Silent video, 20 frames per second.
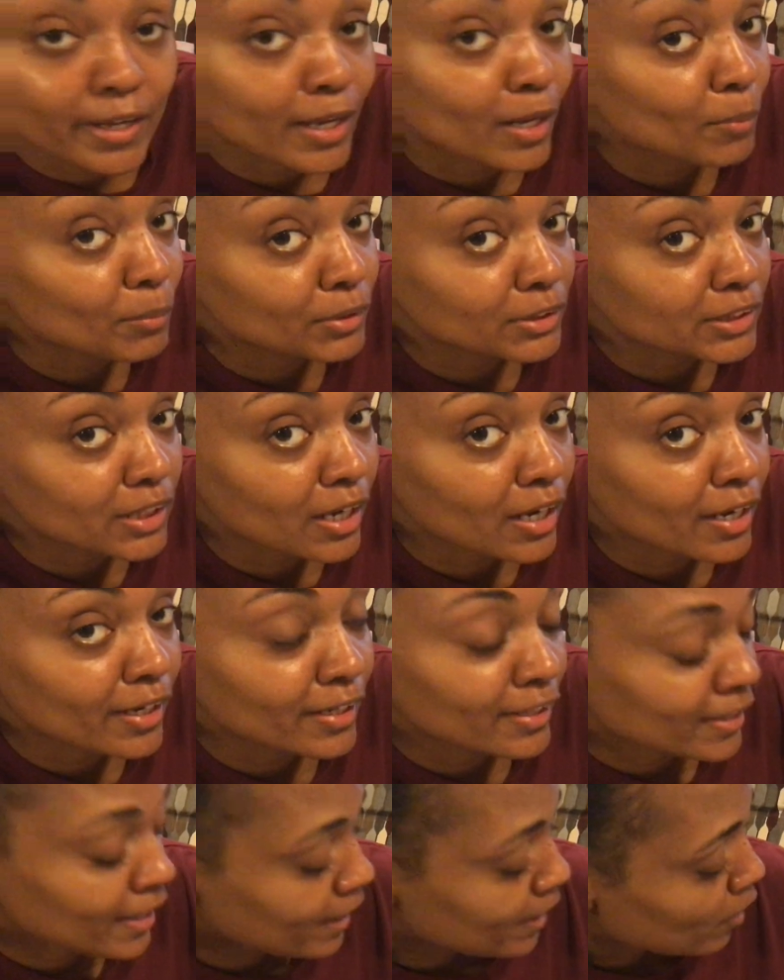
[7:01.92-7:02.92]
Amazon,
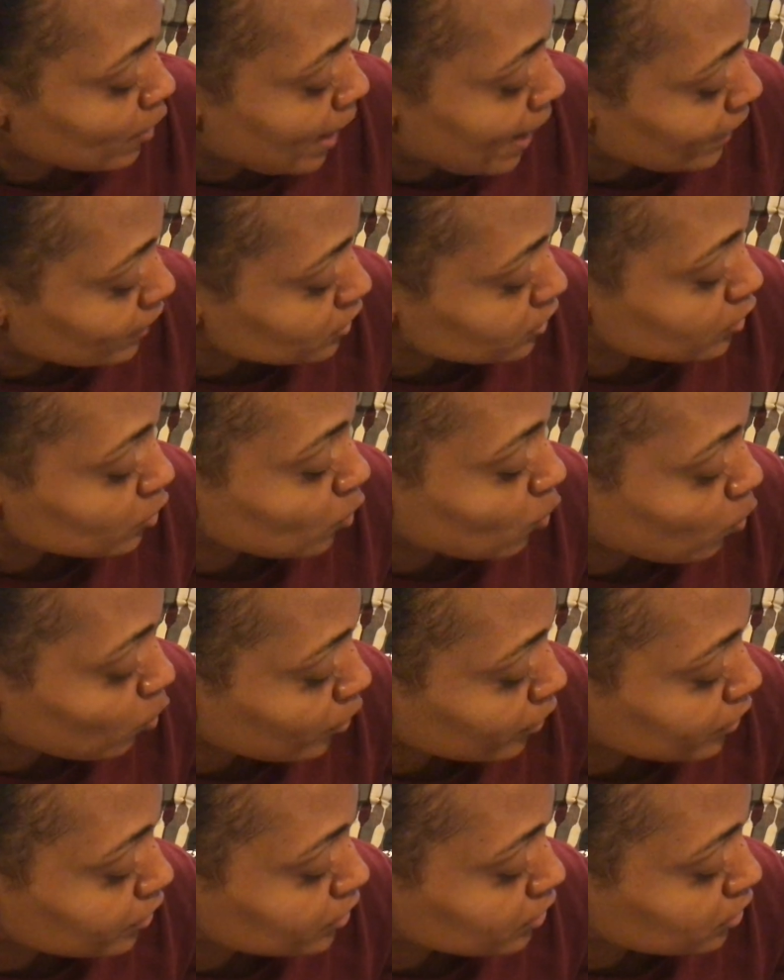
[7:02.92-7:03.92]
and I actually
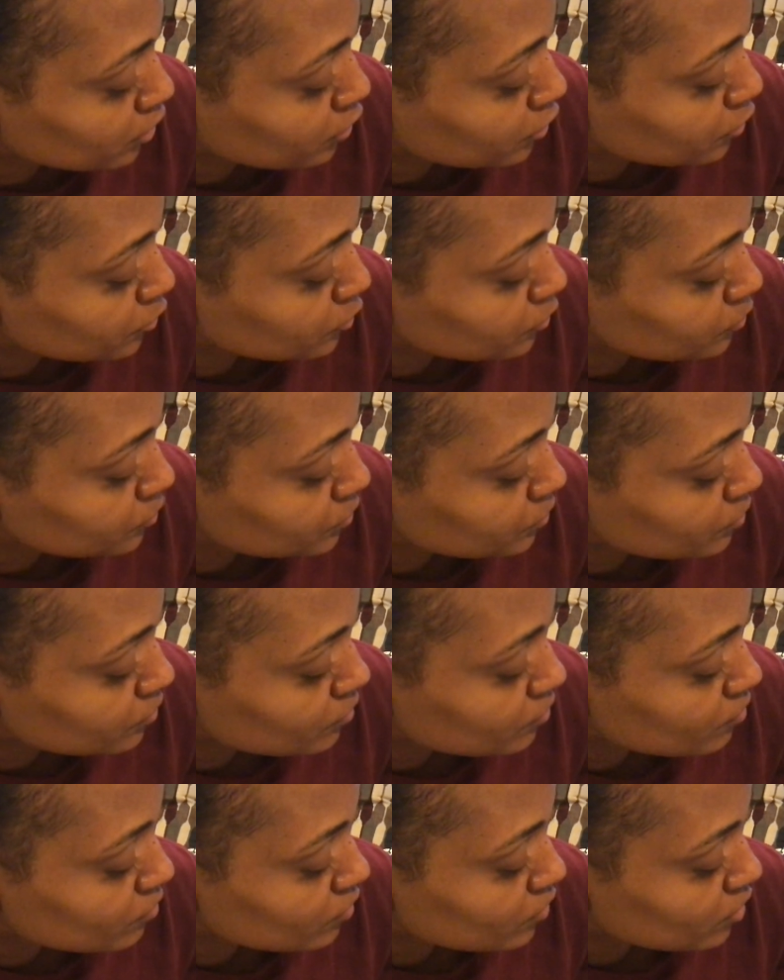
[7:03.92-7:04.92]
ordered glue,
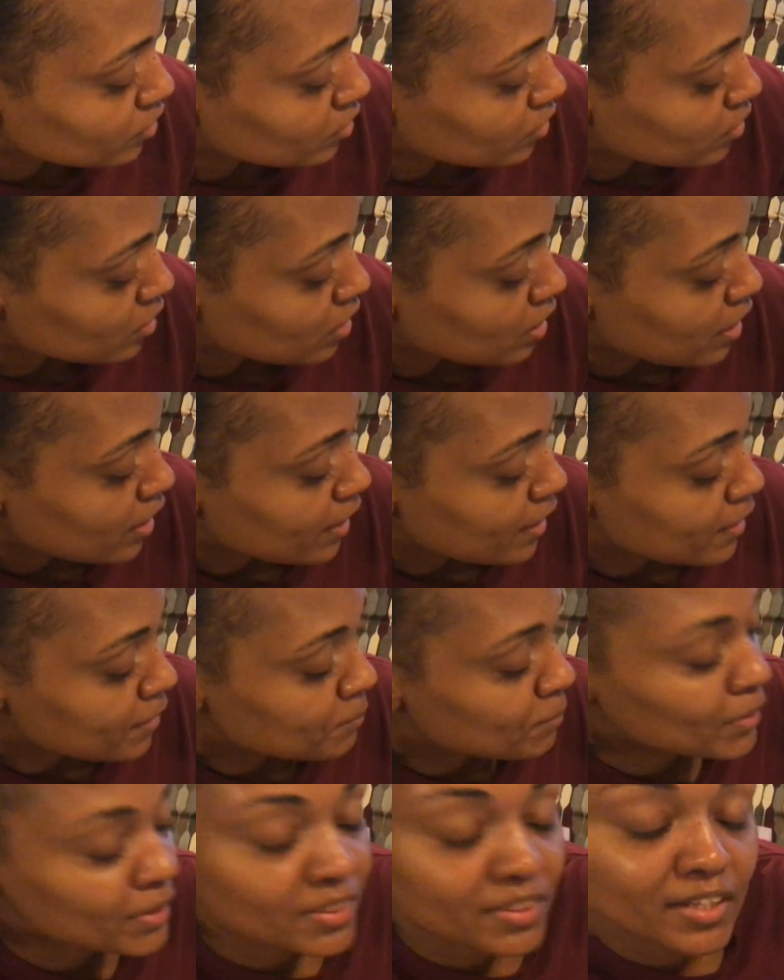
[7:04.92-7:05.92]

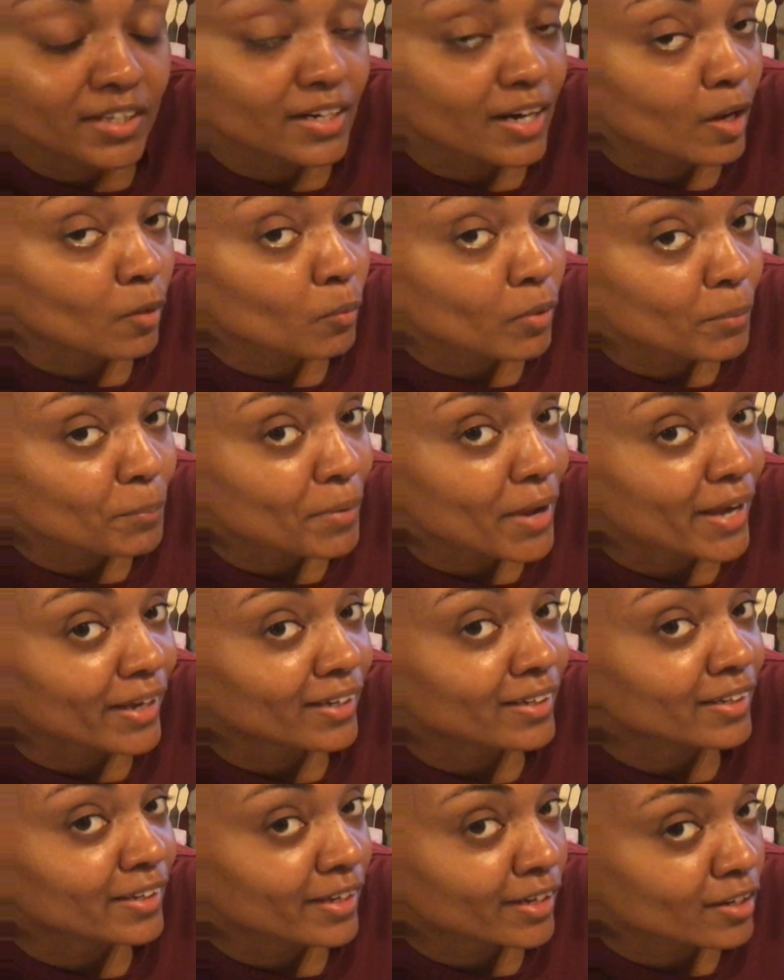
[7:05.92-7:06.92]
but then I went back
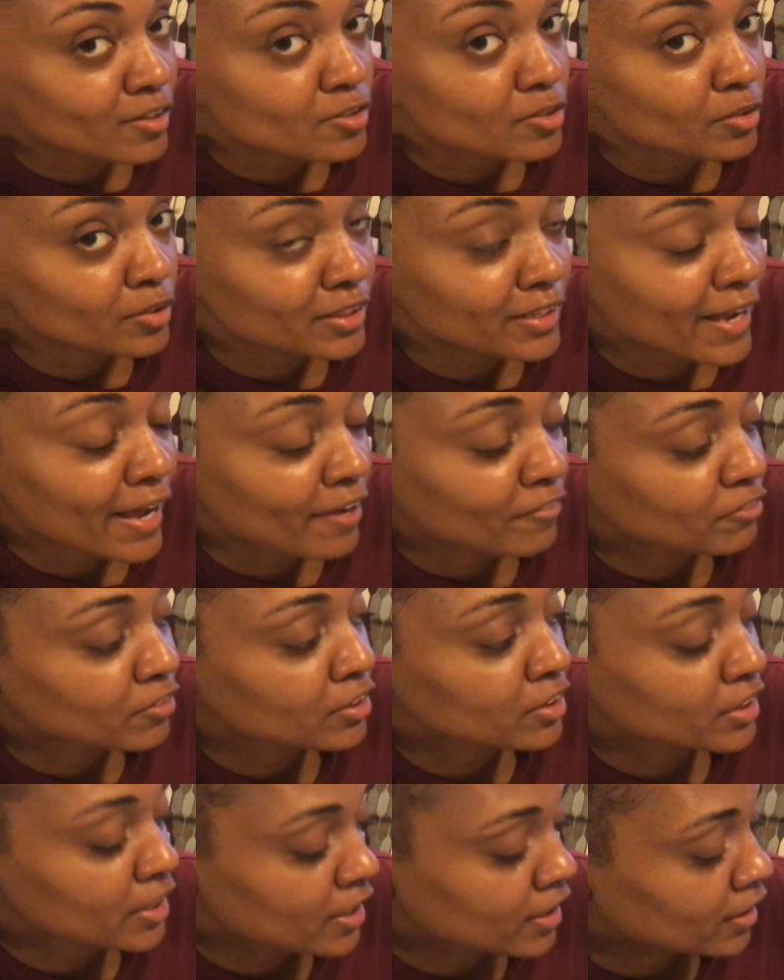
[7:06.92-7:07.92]
and canceled it after
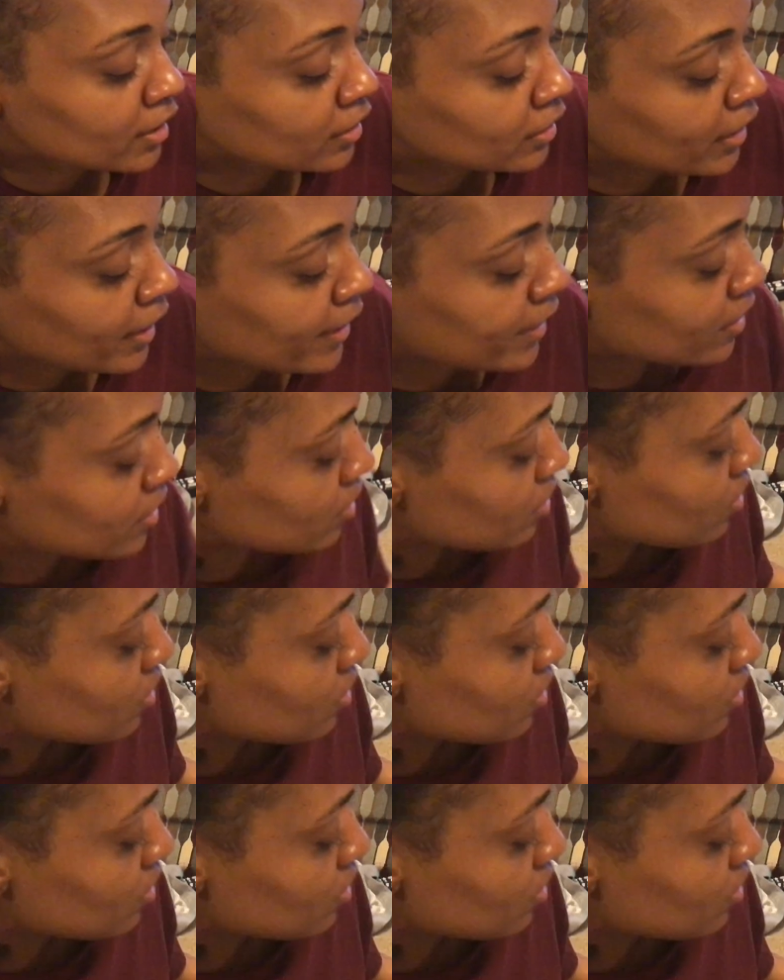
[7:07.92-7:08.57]
thinking like,